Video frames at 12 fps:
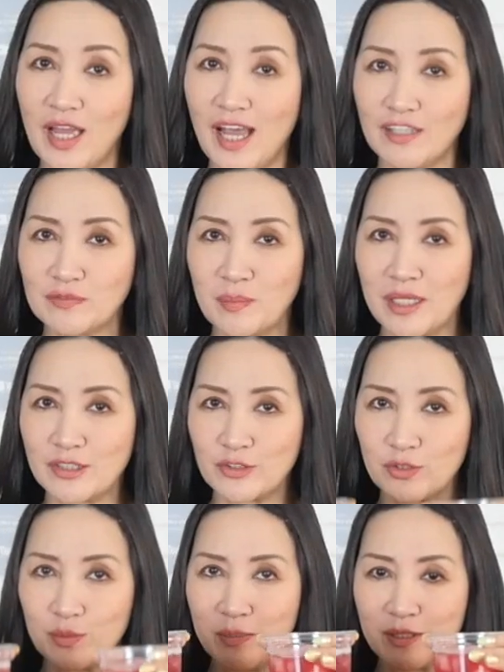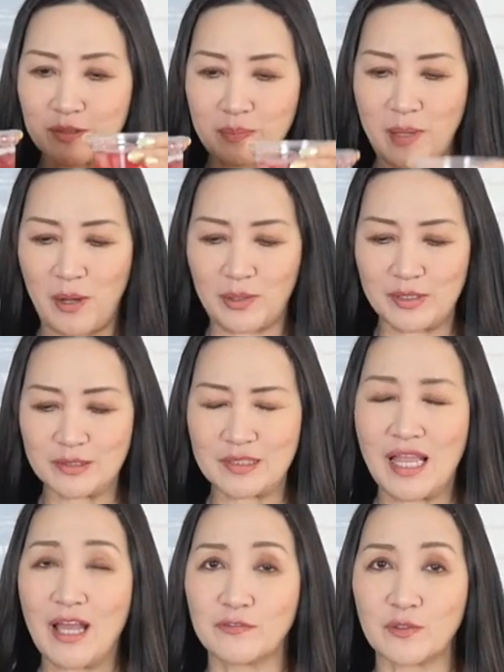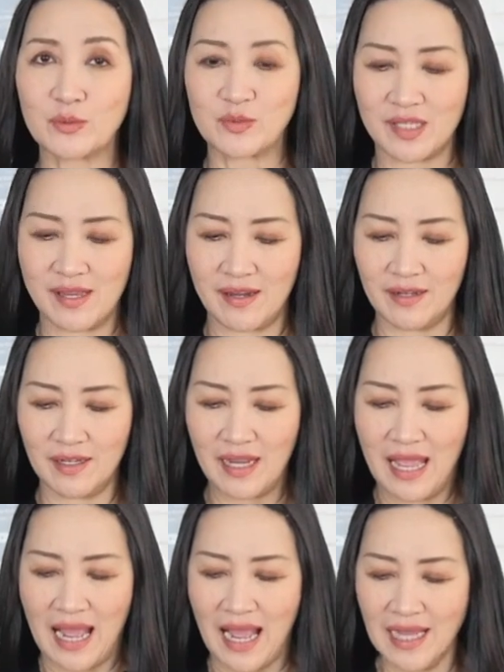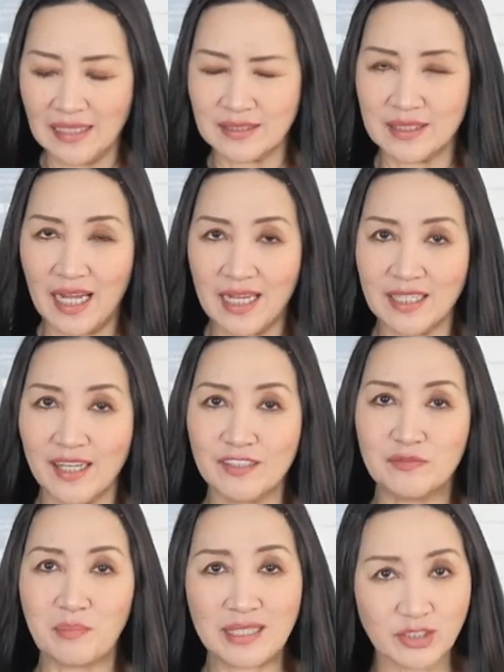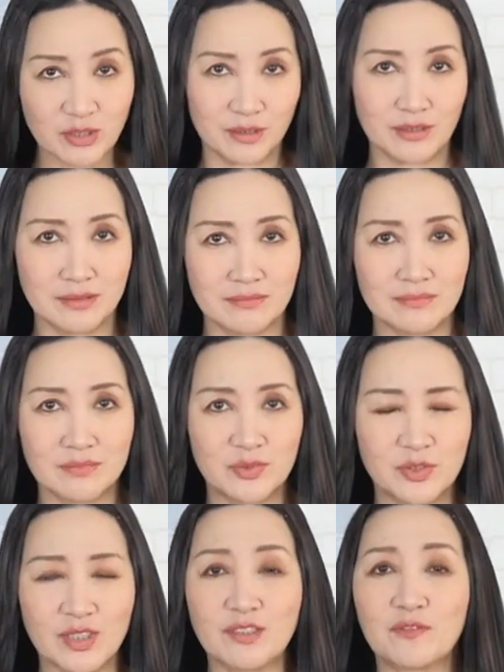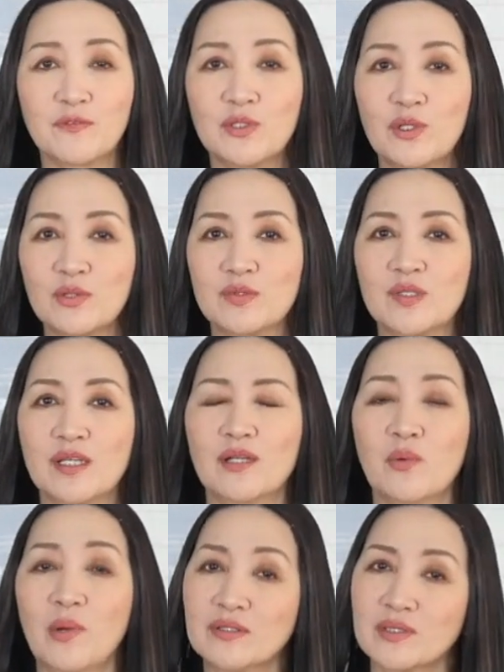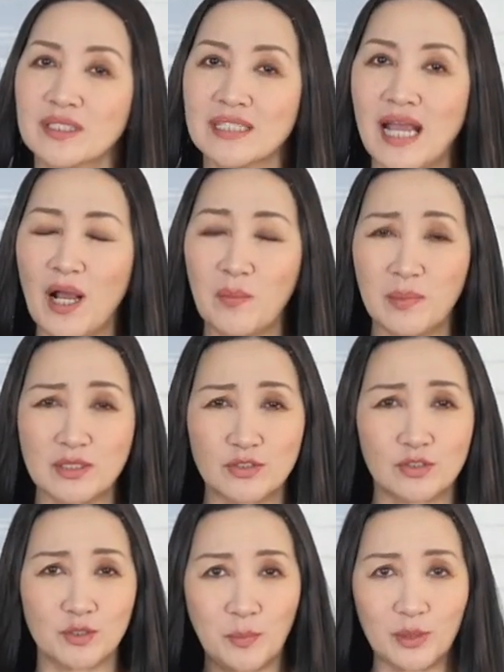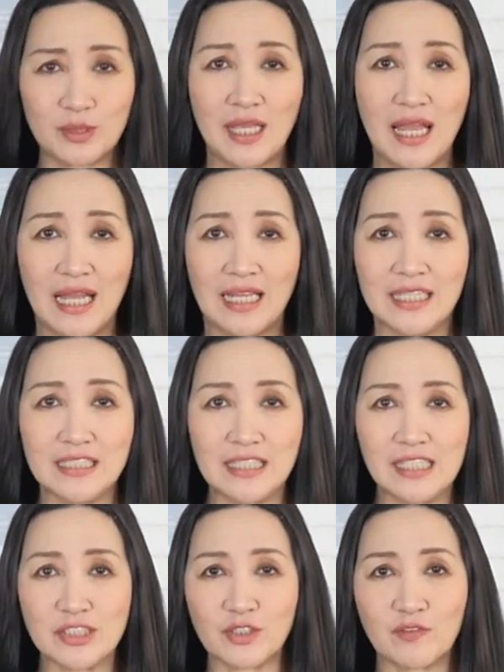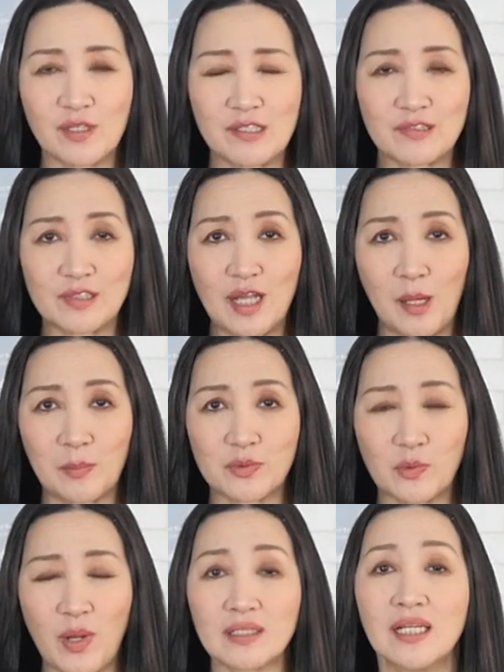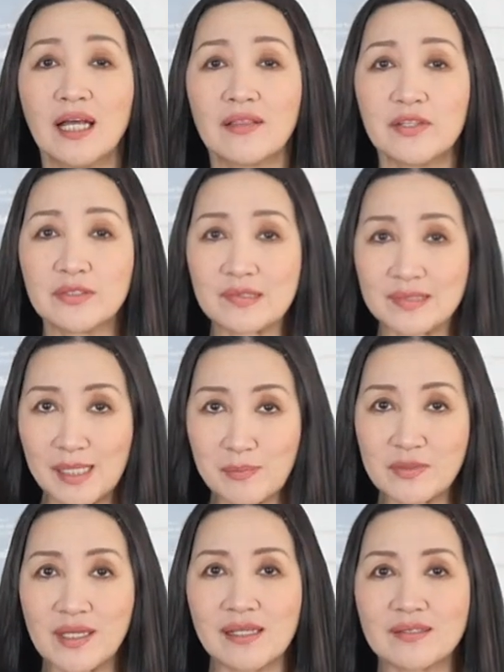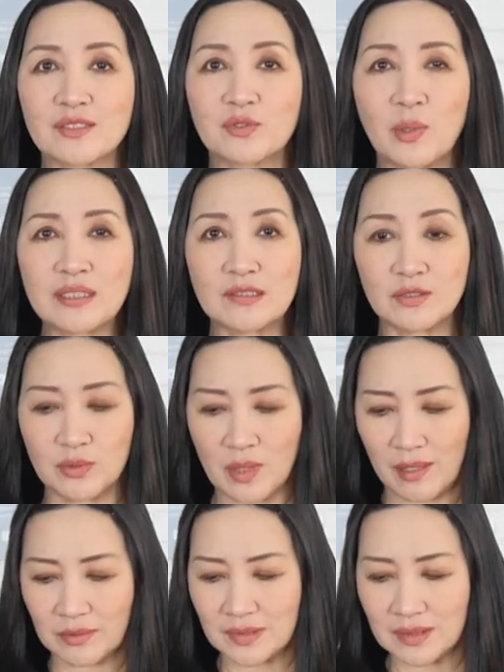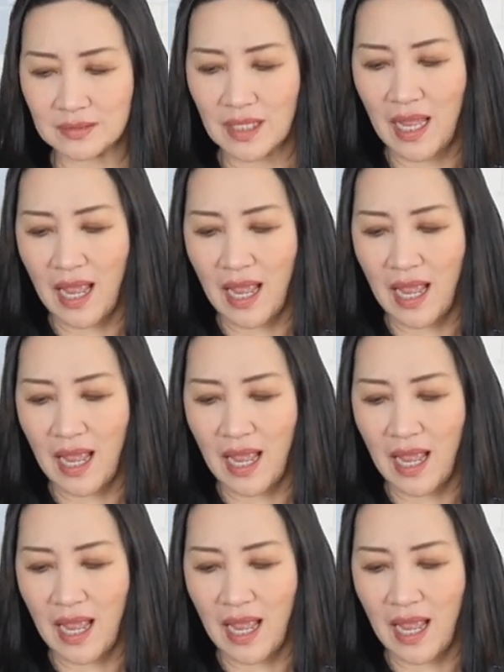I have my two mixed berries fruit tea here, and I have measured, just for those that are wondering how much should you put in each of these cups. Well, they're the same size, they're 22 ounces.